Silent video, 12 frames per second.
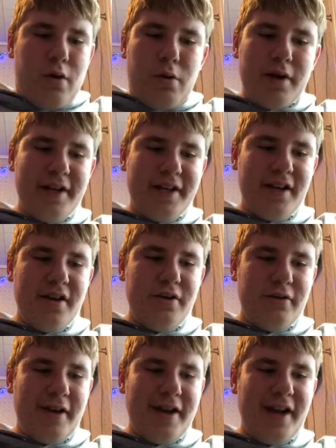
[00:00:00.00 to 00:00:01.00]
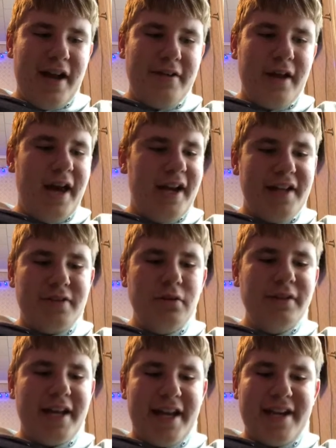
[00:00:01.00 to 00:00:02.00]
what are you going to do, right? I
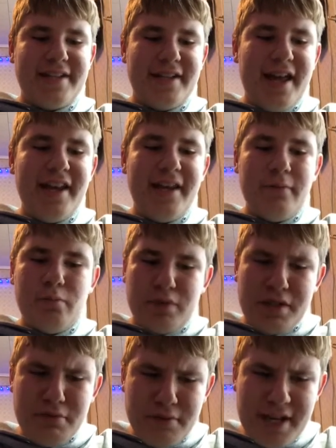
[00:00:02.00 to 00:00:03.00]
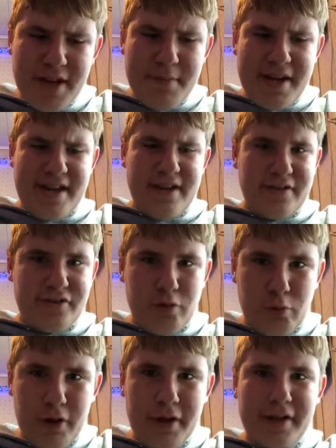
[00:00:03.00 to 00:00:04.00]
told Eddie, I said, Eddie, when you need me to
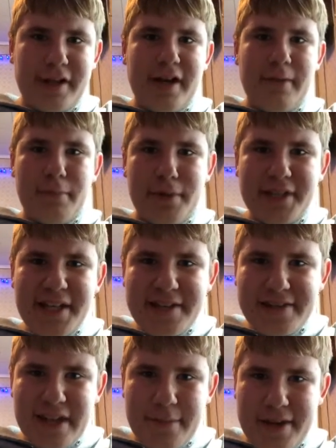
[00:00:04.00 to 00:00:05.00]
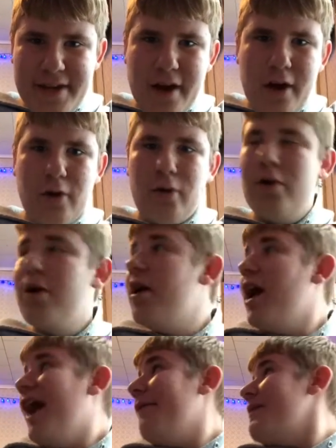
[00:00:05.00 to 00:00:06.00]
work, please let me know.
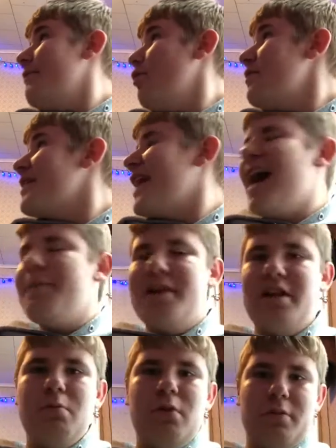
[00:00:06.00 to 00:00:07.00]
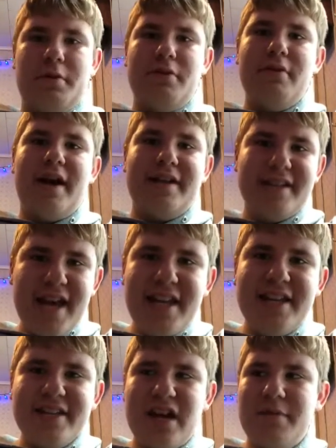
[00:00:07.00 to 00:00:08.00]
I'll be more than happy to work with you guys
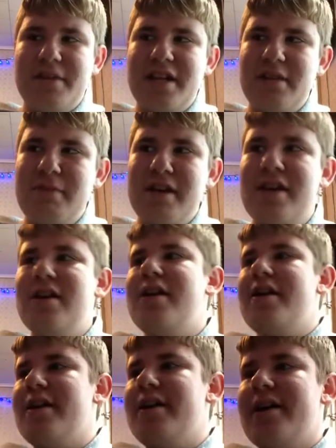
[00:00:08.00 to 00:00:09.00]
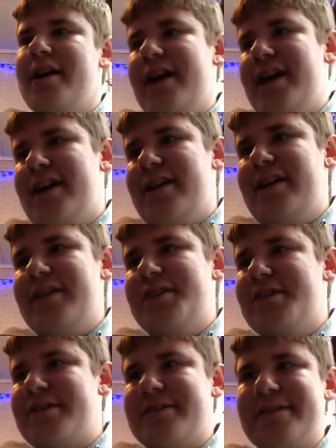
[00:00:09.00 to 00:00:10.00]
anytime you need me. And it's
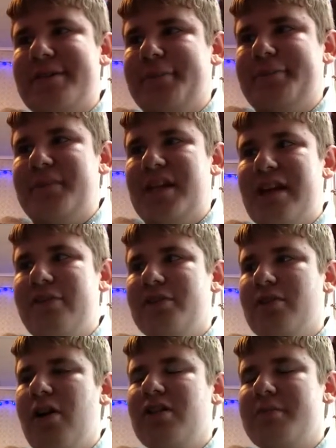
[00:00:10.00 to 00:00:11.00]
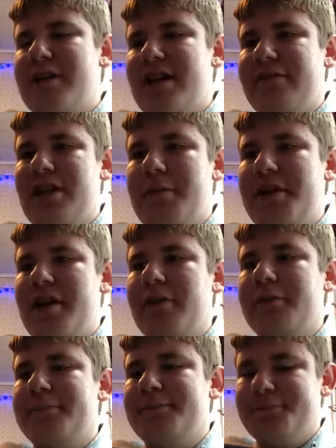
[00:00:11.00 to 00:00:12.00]
just, he never talked to me. He never let me
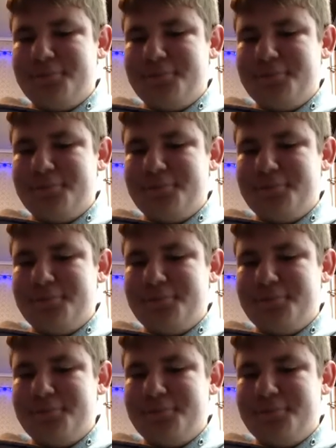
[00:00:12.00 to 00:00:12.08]
know.